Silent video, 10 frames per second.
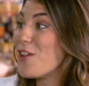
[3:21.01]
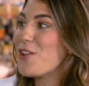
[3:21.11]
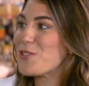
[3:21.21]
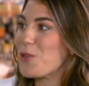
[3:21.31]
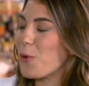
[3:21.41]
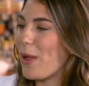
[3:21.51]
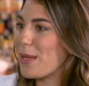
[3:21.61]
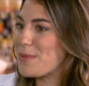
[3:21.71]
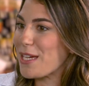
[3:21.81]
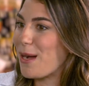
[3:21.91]
So you're
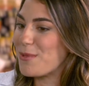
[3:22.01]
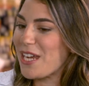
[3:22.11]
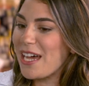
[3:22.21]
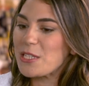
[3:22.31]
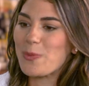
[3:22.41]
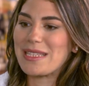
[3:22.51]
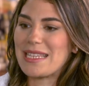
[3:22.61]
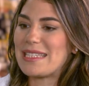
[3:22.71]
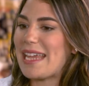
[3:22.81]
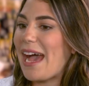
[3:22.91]
welcome to come to us. We
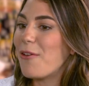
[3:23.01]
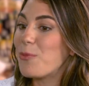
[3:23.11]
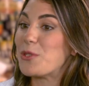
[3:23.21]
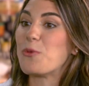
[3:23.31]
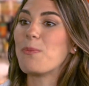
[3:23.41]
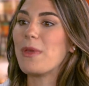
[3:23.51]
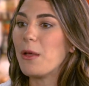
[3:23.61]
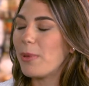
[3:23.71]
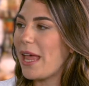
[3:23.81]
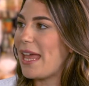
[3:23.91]
sit down, we do meal
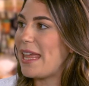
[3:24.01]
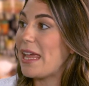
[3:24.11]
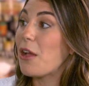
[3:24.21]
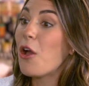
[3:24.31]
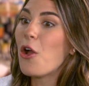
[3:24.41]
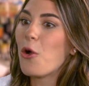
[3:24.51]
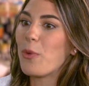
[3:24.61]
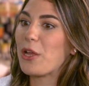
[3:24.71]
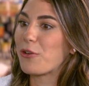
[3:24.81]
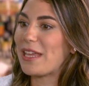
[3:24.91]
planning,
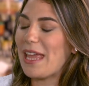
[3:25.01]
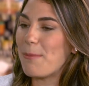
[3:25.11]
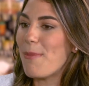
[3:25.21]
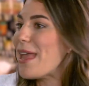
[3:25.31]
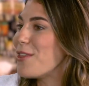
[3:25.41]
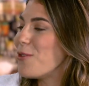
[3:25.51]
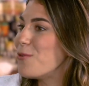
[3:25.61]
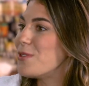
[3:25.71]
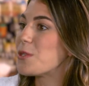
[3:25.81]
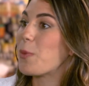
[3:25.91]
we create
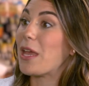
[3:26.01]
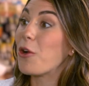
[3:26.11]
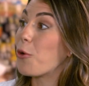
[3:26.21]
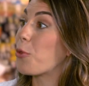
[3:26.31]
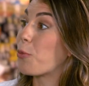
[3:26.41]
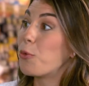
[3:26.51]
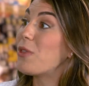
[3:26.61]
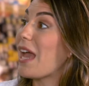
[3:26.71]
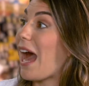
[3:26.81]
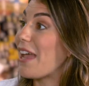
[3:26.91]
menus, we can go through
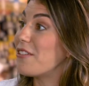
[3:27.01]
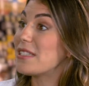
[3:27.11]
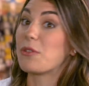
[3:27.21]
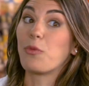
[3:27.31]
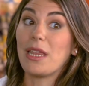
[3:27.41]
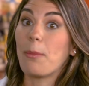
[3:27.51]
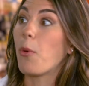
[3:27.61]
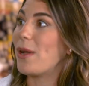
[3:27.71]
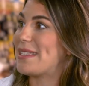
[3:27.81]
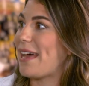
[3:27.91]
the aisles and really
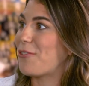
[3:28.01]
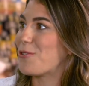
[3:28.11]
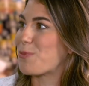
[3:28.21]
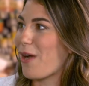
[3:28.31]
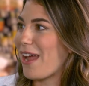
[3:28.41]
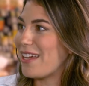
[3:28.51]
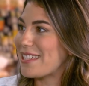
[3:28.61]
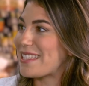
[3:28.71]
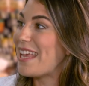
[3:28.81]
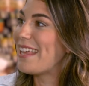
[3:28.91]
point out those
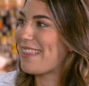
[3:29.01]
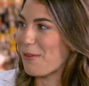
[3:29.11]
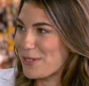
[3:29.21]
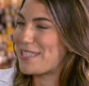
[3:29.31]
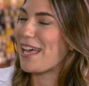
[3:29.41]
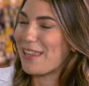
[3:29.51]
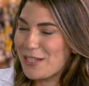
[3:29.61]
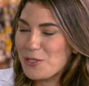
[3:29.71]
products that we're selling.